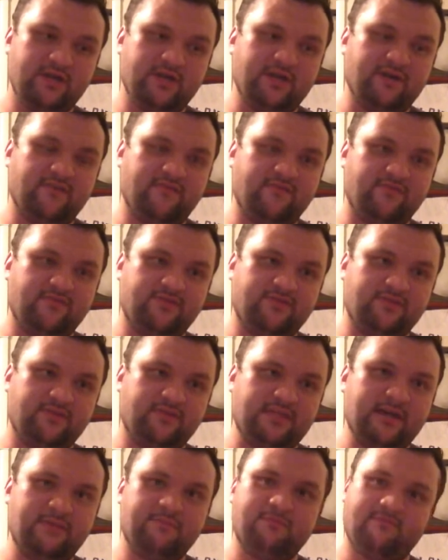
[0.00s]
You have
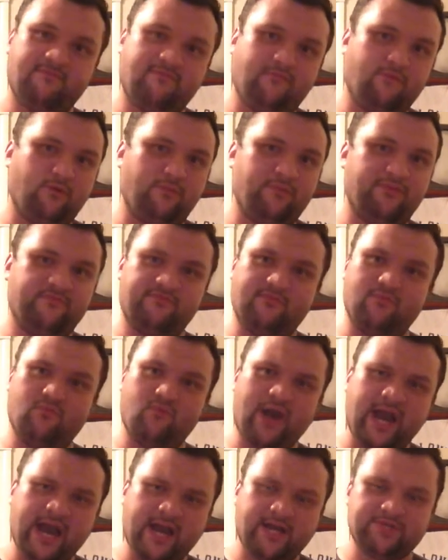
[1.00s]
Deborah Foreman from
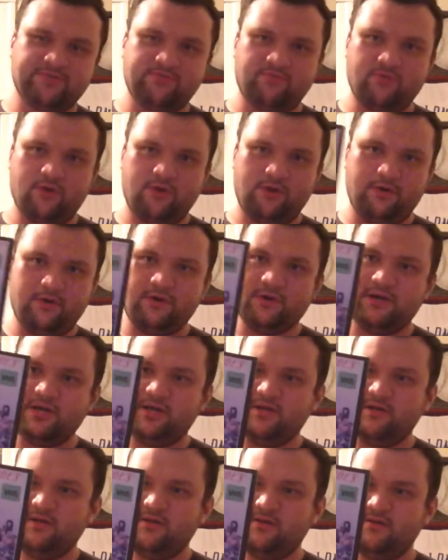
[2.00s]
Waxwork.
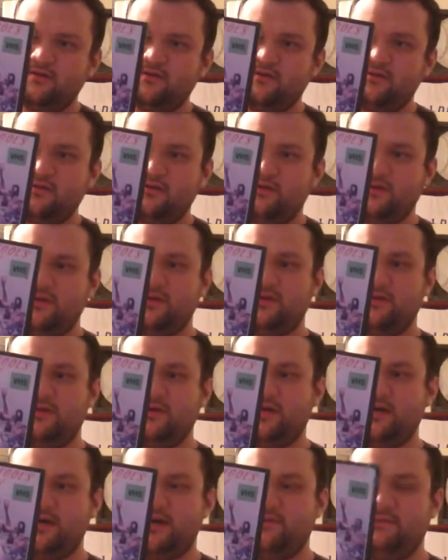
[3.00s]

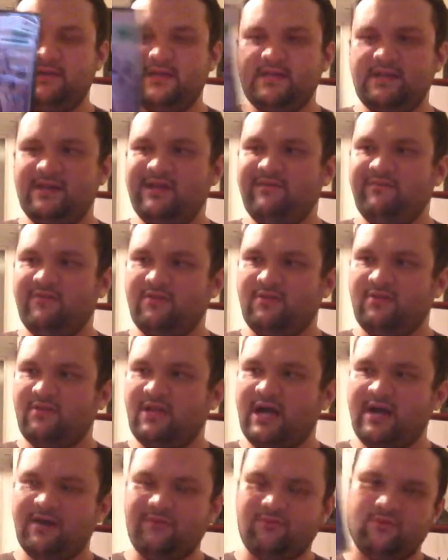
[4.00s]
I mean, you have a
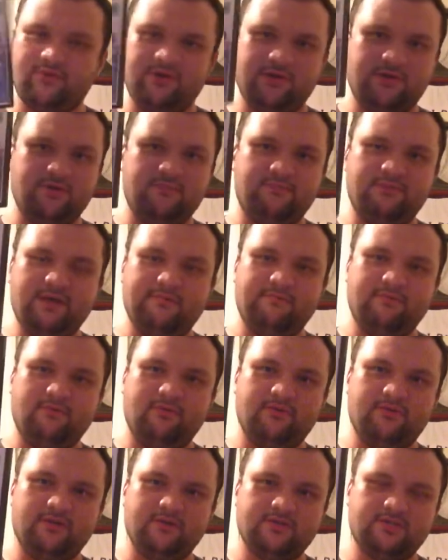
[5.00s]
lot of really good
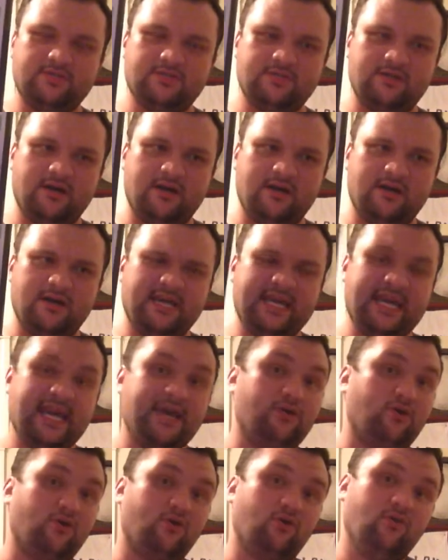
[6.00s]
people in this.
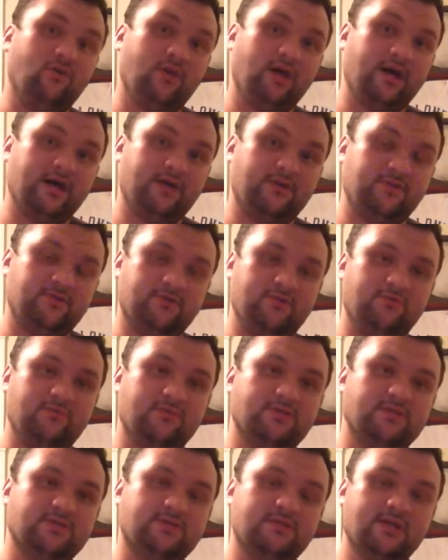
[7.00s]
Ken Olant, who
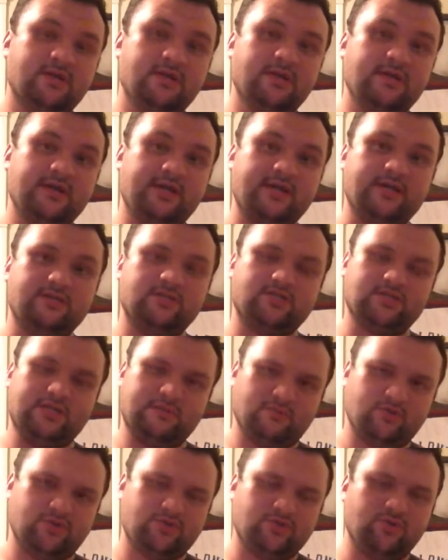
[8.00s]
was in
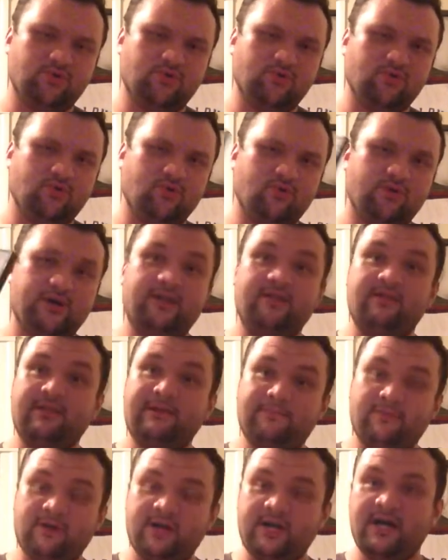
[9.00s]
Summer School and
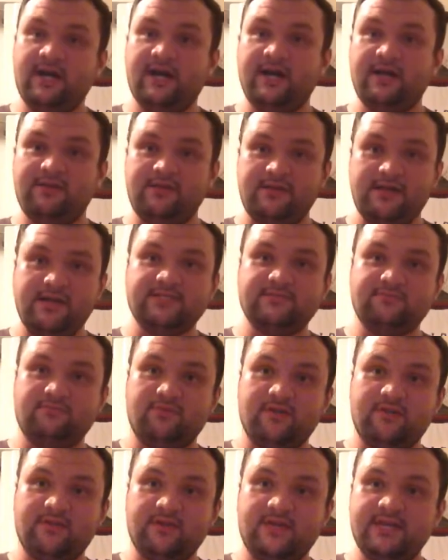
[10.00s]
Leprechaun, he's
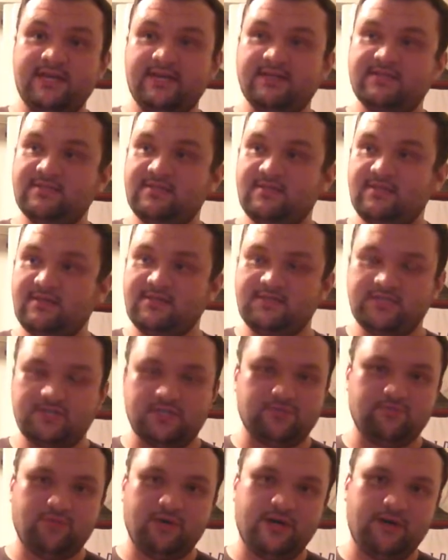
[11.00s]
one of the kids in this
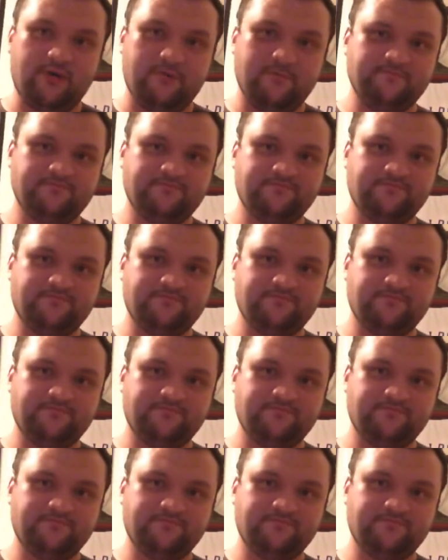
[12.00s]
as well.